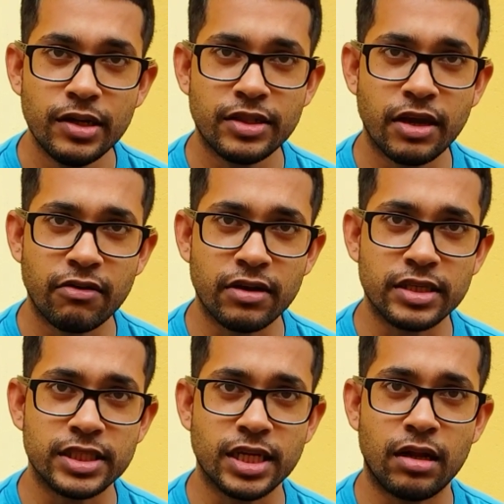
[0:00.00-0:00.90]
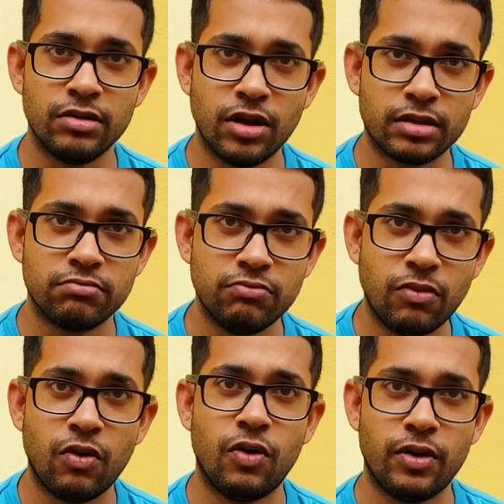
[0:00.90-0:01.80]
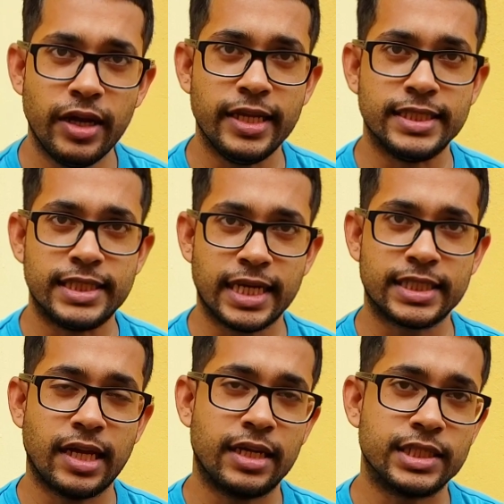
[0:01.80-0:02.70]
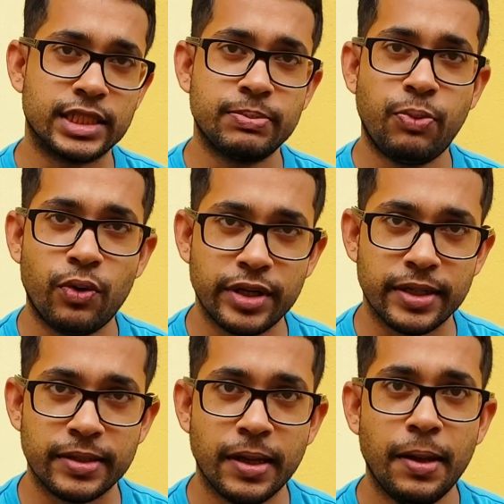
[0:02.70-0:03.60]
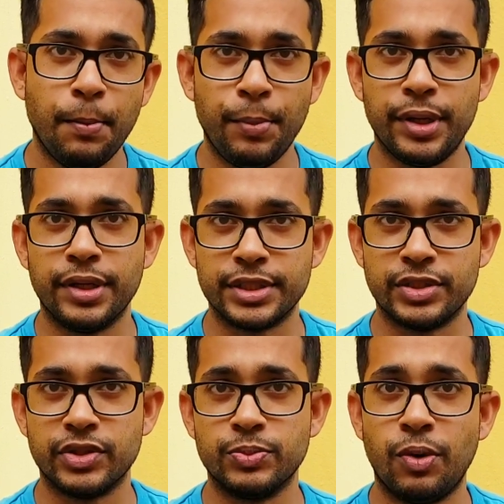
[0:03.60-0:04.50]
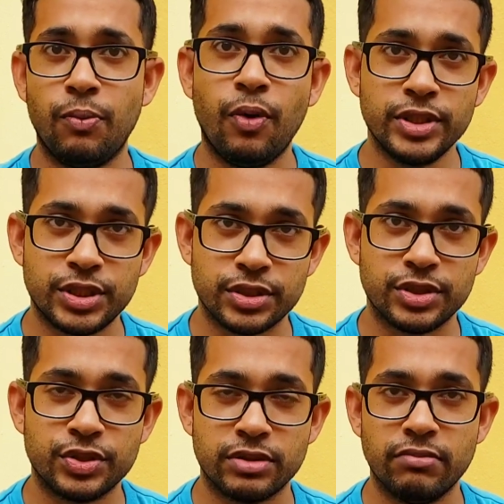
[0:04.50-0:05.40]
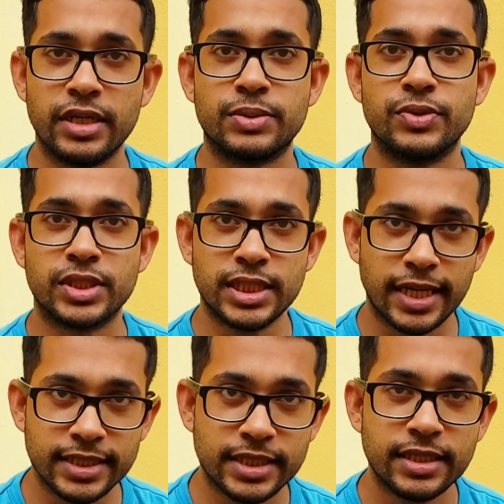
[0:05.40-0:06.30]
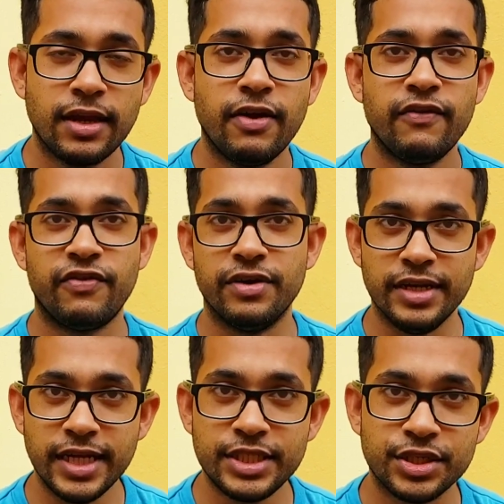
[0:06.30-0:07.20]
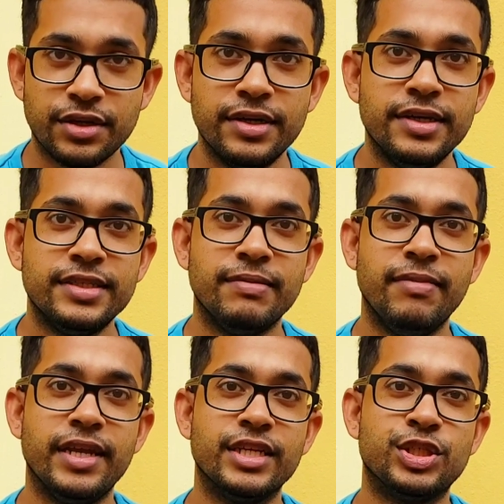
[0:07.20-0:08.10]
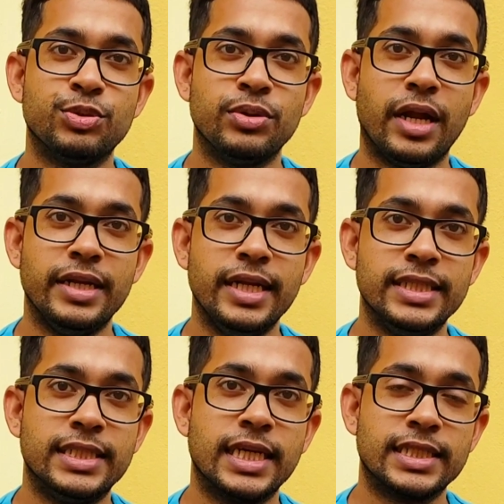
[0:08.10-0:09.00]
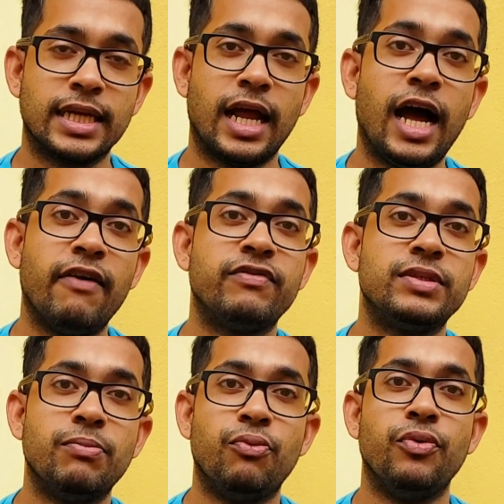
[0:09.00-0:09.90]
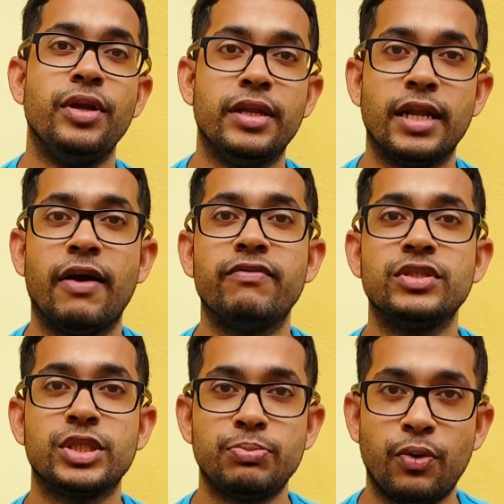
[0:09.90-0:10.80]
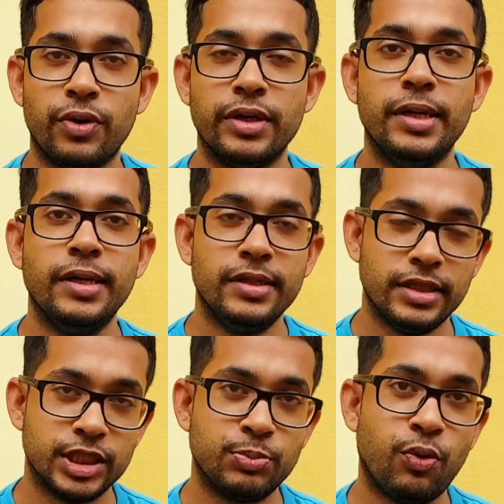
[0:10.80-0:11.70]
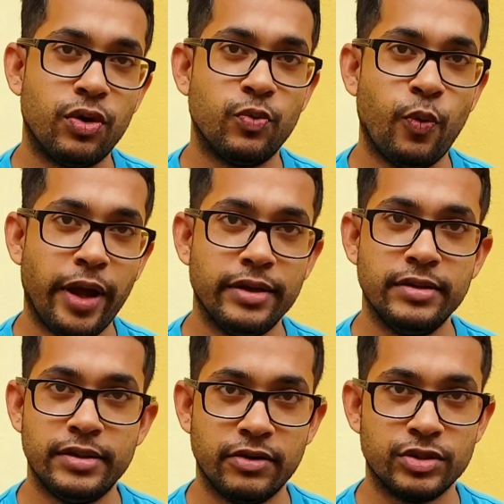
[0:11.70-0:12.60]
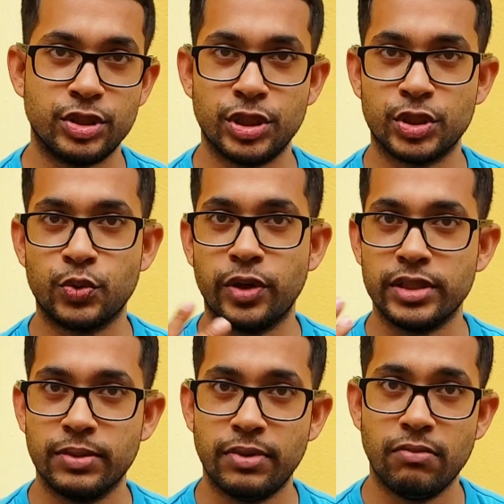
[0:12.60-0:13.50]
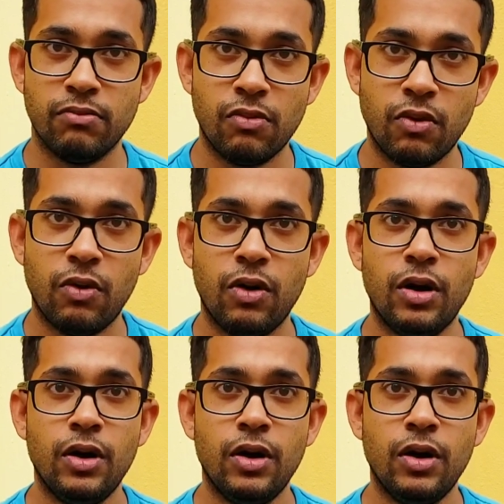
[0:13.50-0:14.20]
there is a lot more insects that are spawning because there is more moisture. So it makes more sense for nature to make it so that the insects that have to breed and have to spawn, they spawn when there is just going to be more